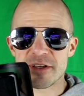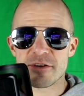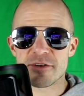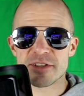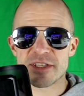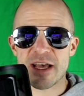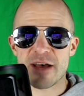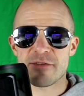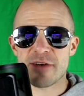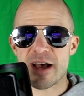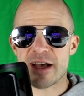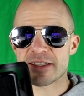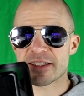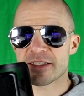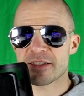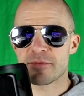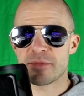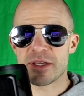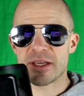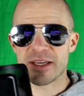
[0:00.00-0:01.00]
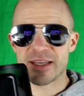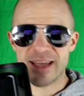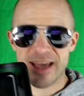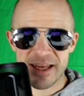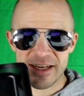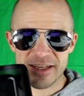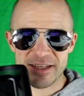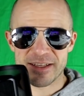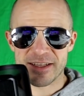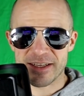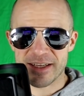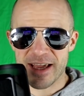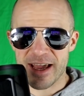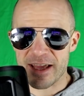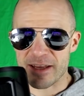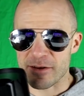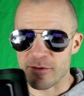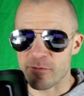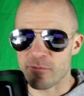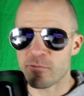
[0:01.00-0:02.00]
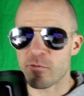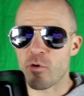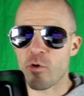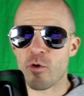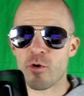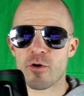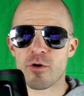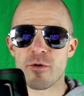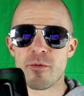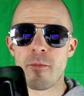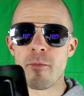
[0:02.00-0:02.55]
years have asked me again and again for